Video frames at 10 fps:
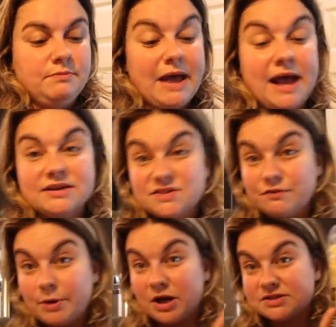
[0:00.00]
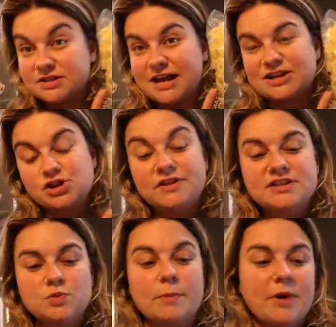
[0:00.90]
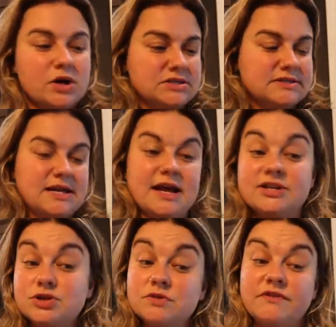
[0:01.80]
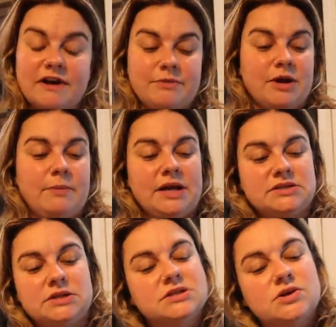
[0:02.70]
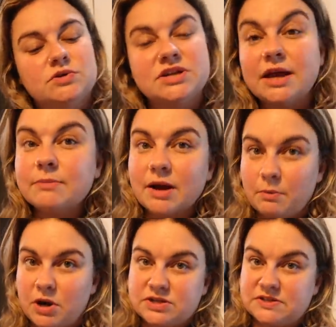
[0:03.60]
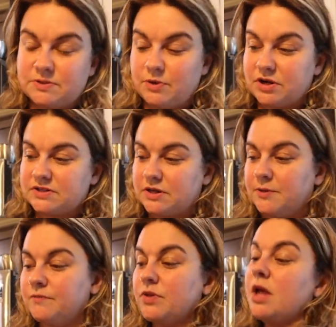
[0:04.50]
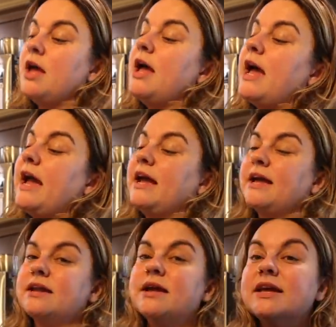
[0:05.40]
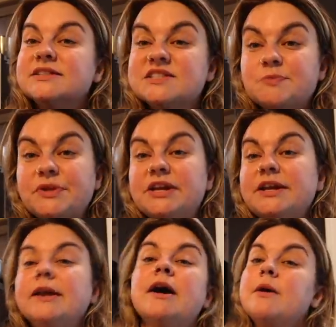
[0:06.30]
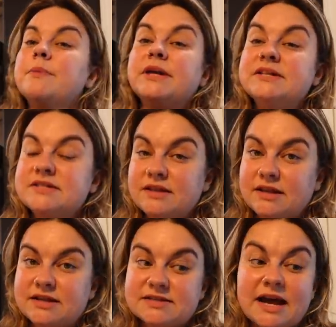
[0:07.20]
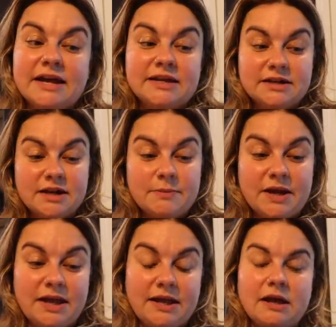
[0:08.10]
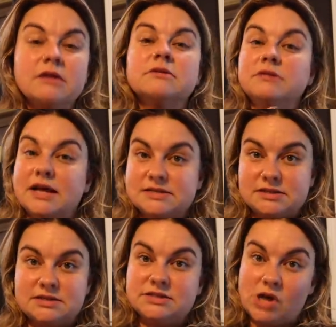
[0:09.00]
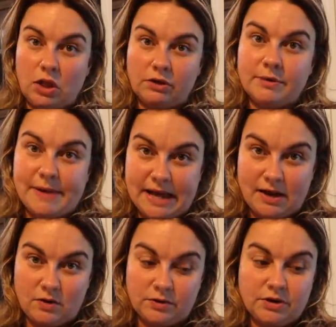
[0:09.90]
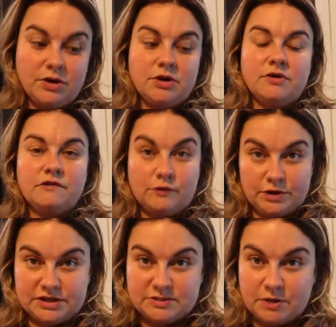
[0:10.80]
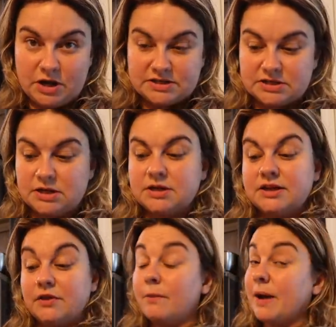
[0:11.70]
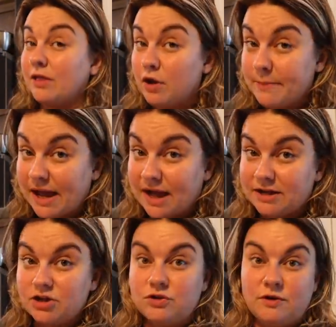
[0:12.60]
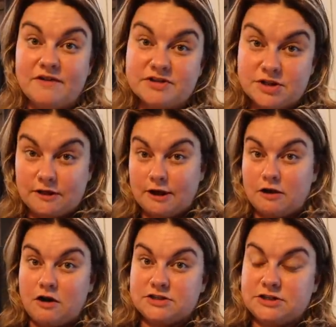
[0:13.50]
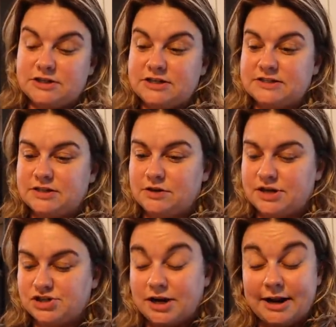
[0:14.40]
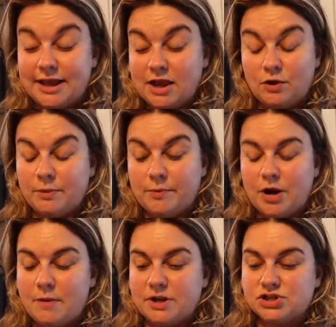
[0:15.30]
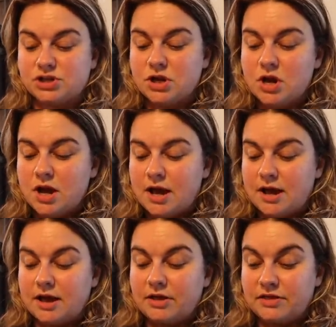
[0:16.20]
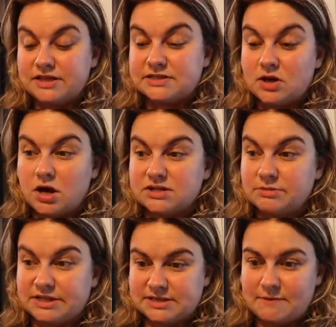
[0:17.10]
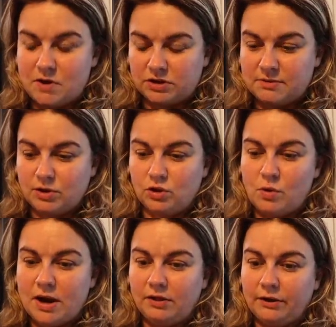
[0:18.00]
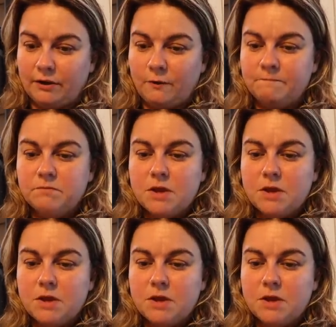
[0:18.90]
bags of pasta. Actually, these were boxes that had two five pound bags in them. So 10 pound boxes of pasta. And in splitting it up into this, I ended up paying less than a dollar a pound for this pasta. Now the Mylar bag, you do have to take that cost into consideration. I can't remember how much uh, these cost because I bought them a little while ago.